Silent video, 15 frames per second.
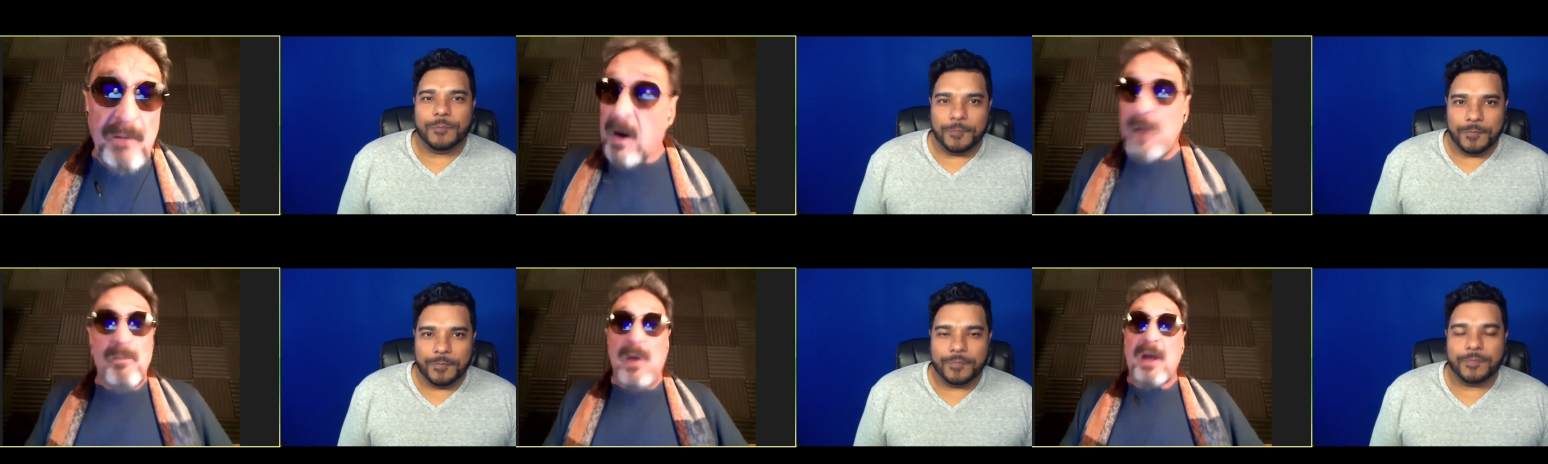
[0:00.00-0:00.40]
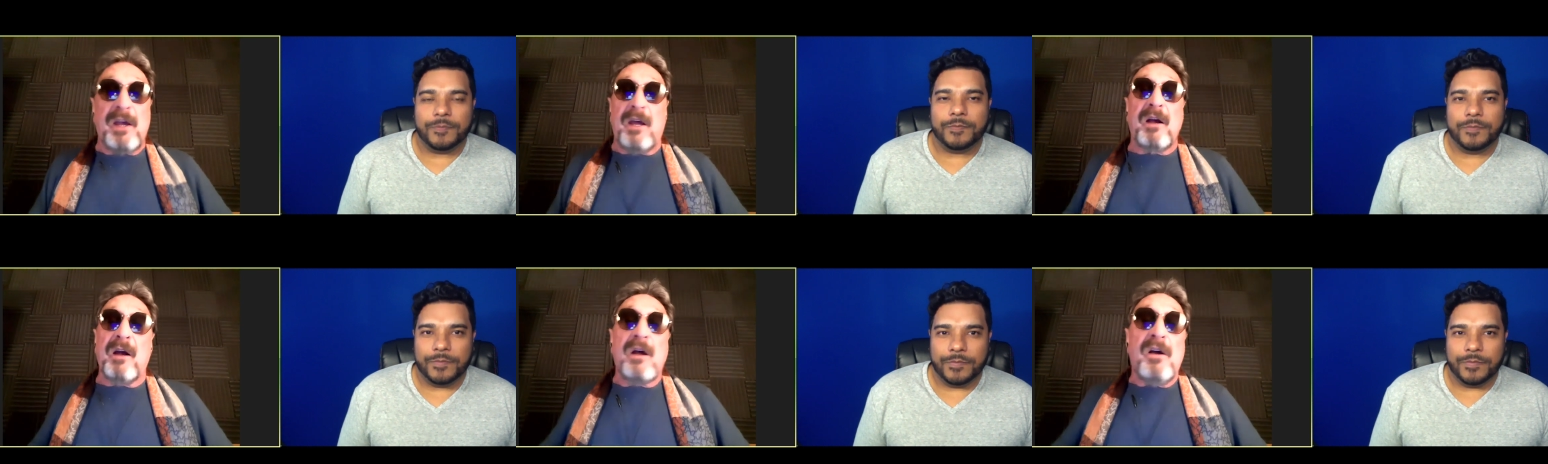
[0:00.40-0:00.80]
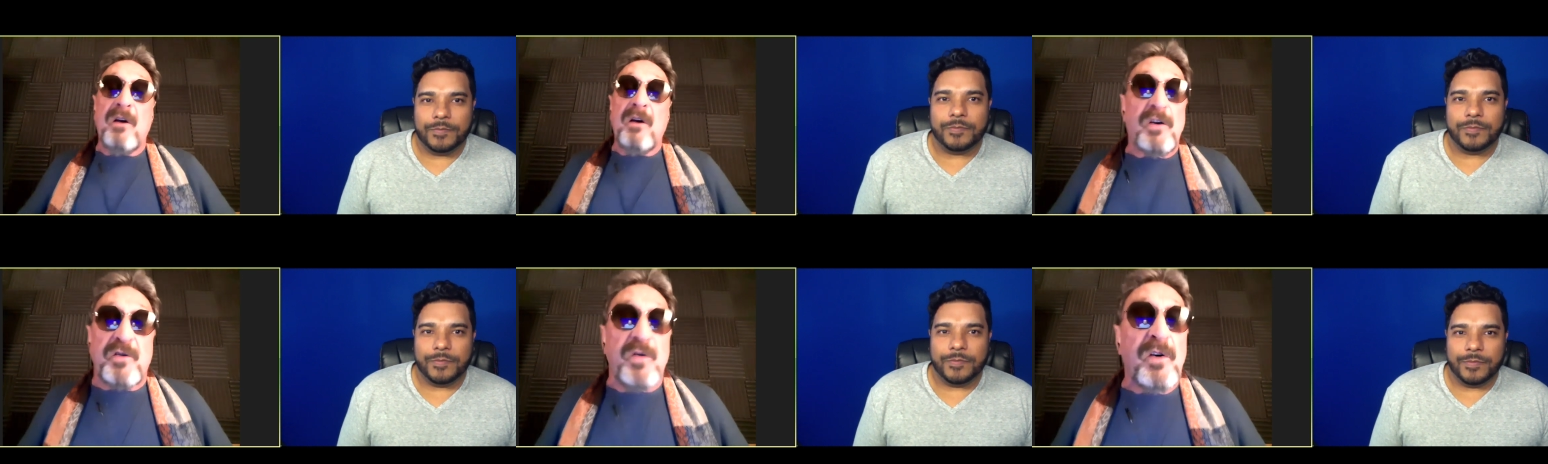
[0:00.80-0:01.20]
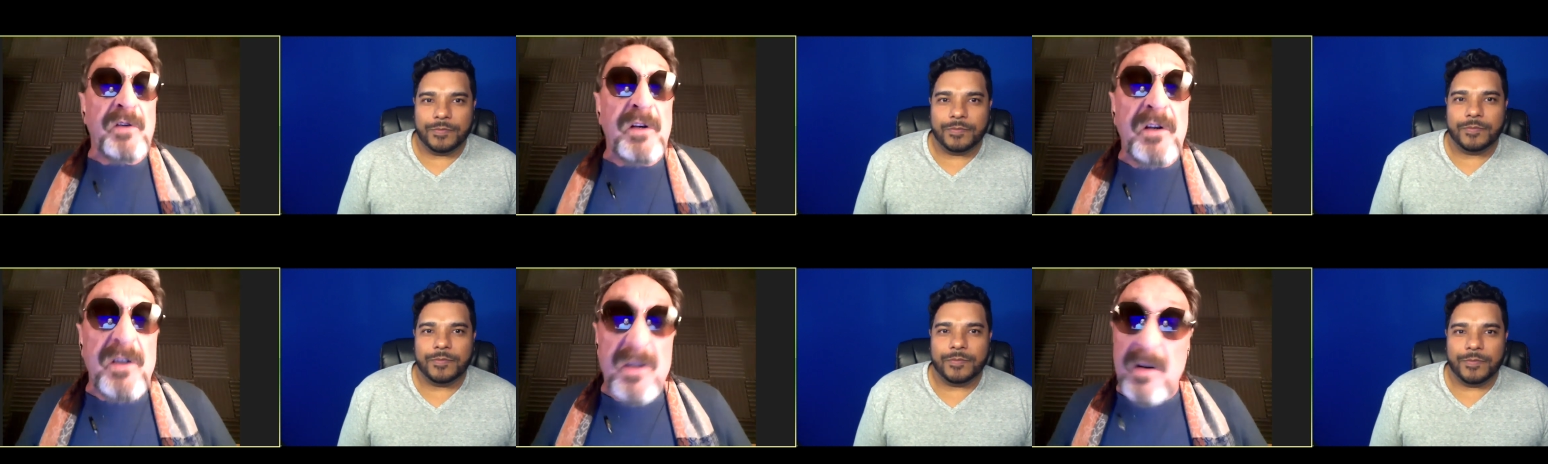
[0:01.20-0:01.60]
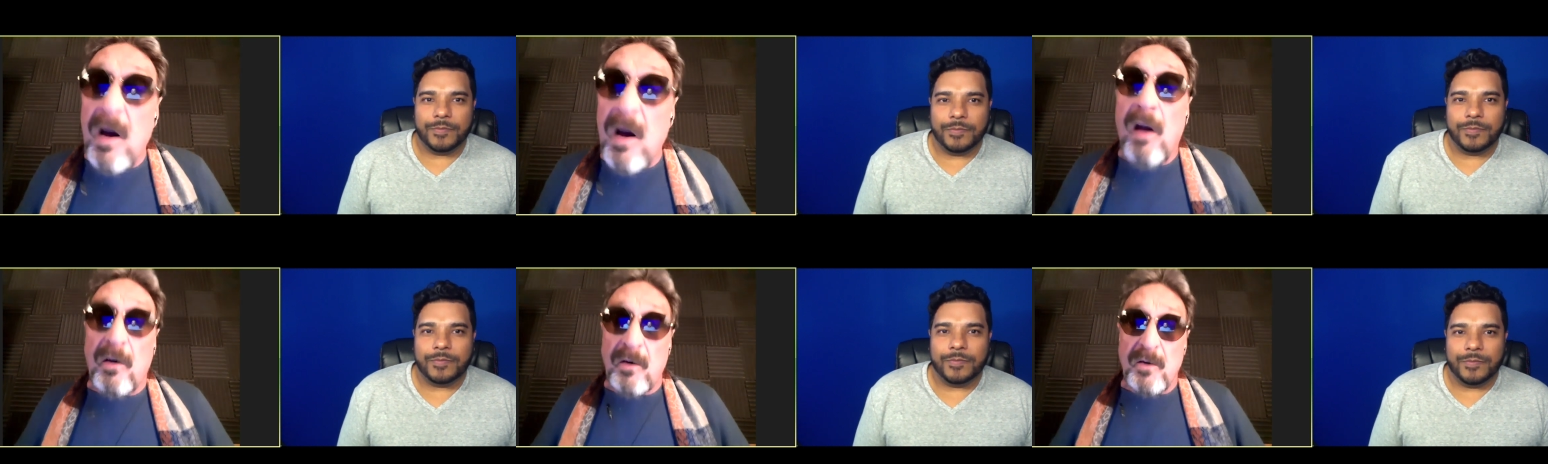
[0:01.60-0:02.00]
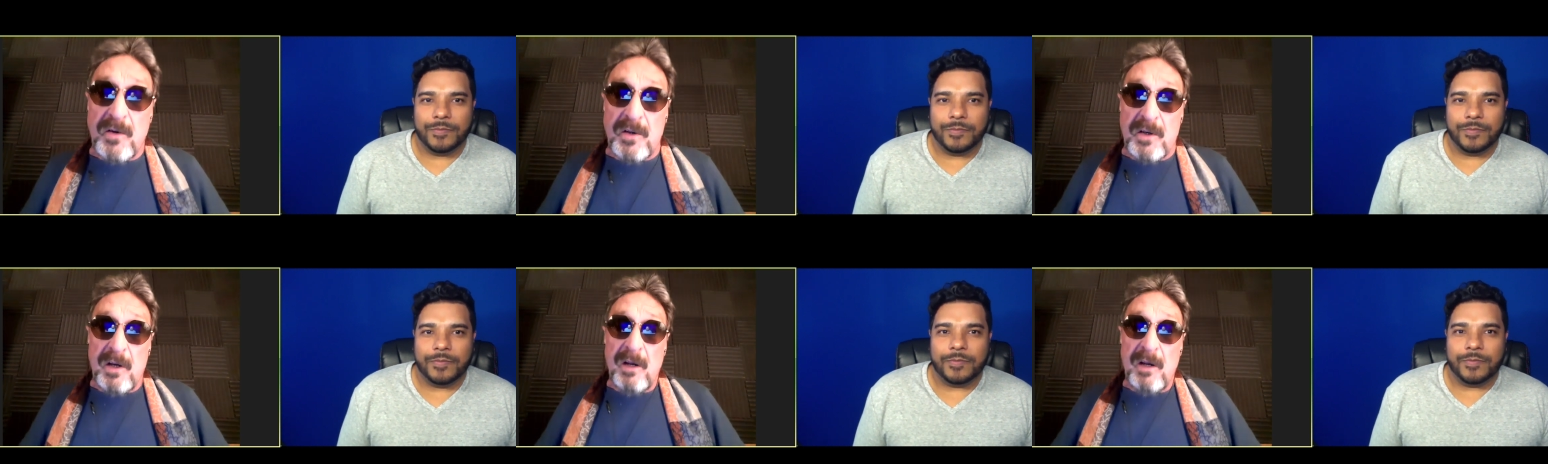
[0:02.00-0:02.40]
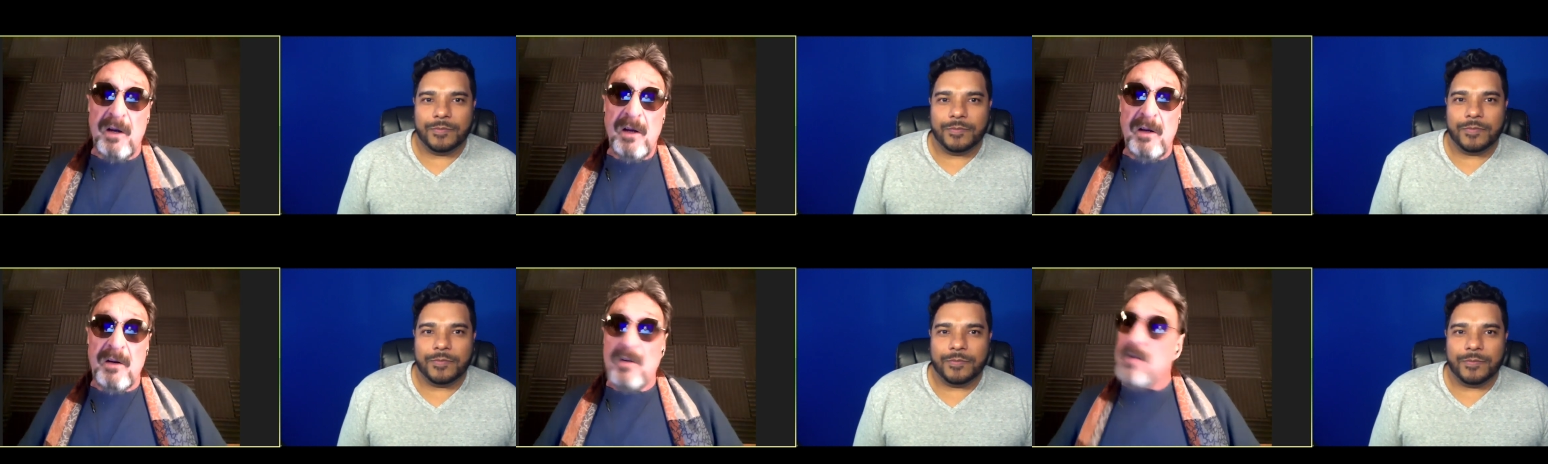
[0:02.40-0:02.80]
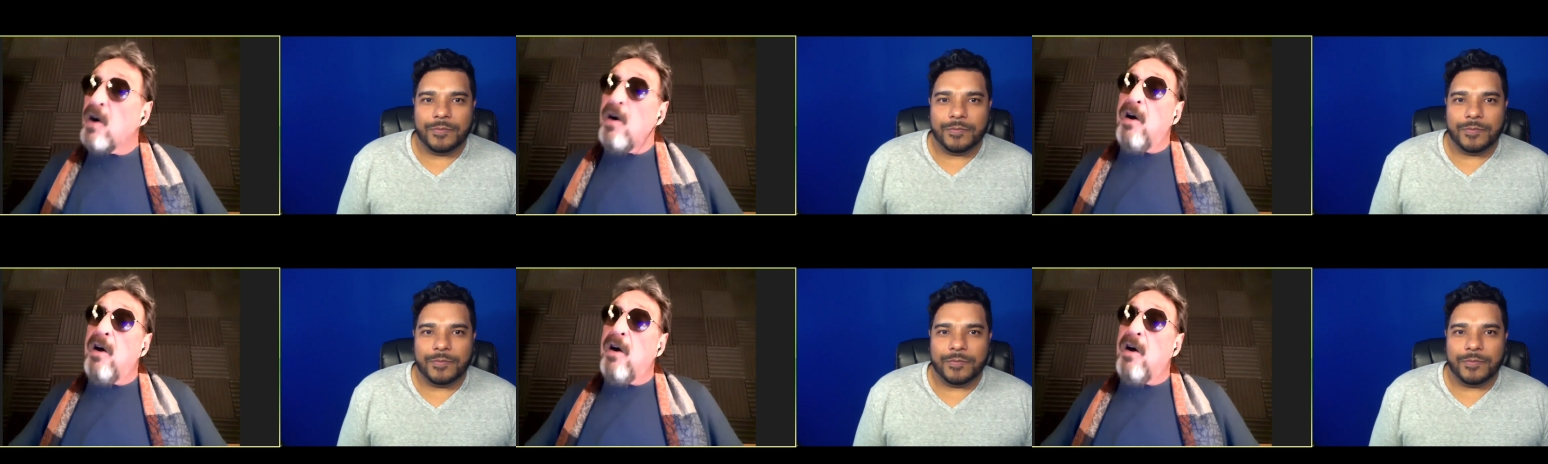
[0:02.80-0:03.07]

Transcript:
Speaker 1: by making a trillion dollars. No,